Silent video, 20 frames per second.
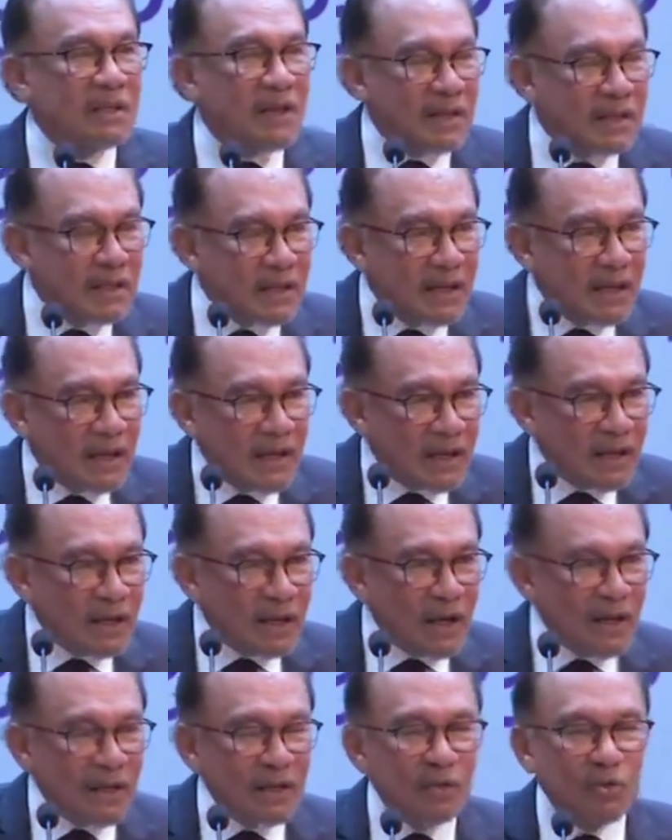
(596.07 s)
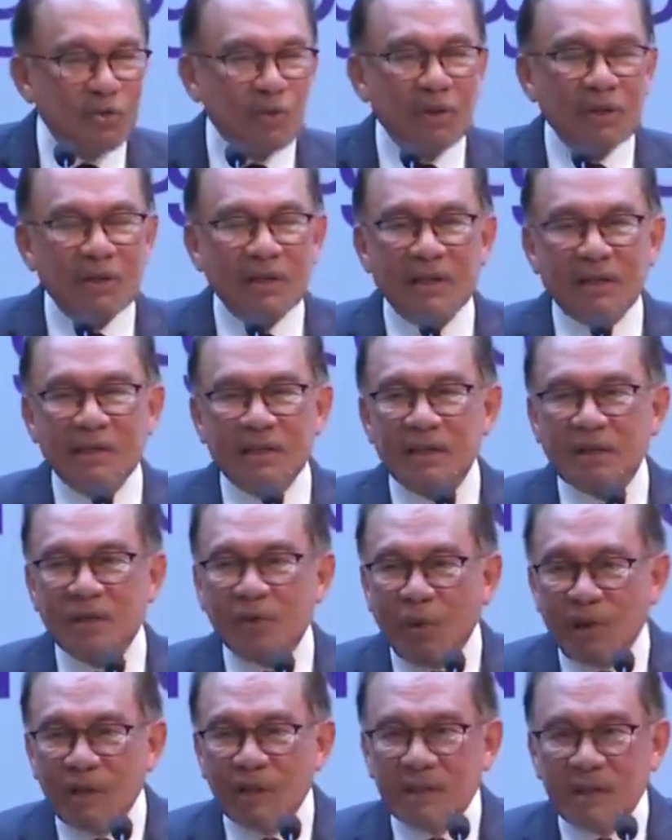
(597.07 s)
getting ensure that the
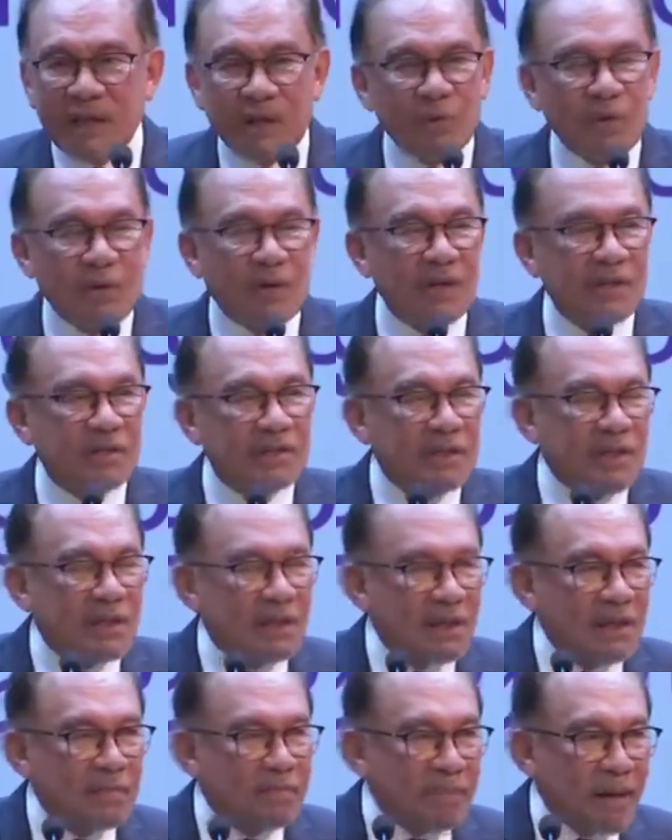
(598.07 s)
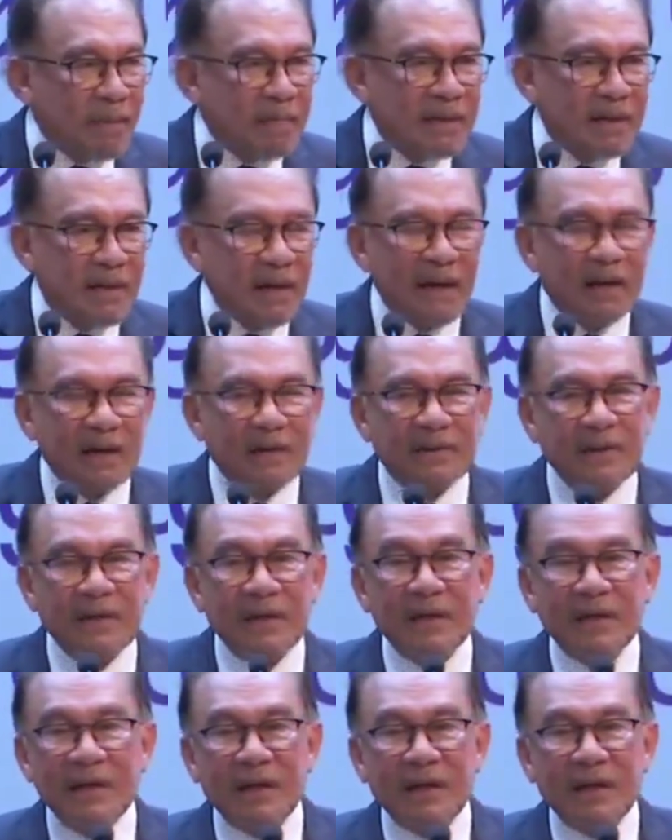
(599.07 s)
quality education and public health